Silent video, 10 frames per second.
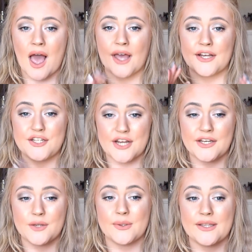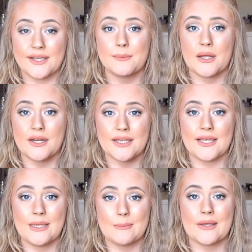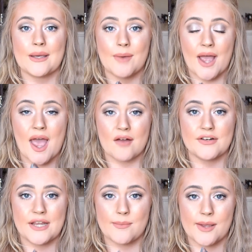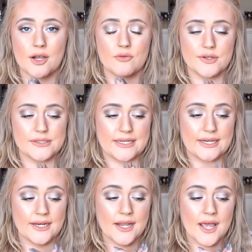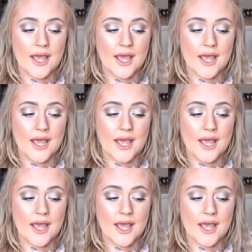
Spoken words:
I genuinely am going to keep in my everyday makeup routine,